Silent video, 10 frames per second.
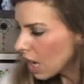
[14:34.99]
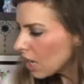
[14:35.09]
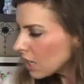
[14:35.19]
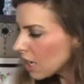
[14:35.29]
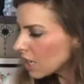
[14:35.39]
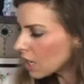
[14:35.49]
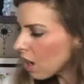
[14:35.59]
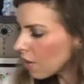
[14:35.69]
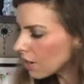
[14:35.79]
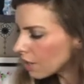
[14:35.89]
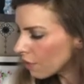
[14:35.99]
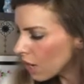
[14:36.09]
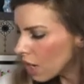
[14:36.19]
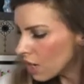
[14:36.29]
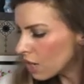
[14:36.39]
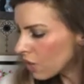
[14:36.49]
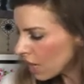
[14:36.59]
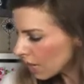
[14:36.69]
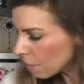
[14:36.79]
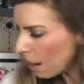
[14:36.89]
So it's kind of, you
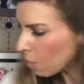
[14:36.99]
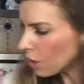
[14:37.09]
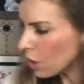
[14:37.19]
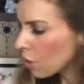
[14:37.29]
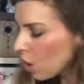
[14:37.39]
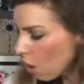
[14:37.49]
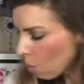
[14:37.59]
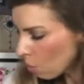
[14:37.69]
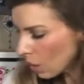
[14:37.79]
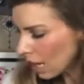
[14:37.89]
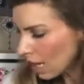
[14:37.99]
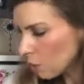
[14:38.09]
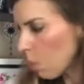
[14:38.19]
think about what your goal is,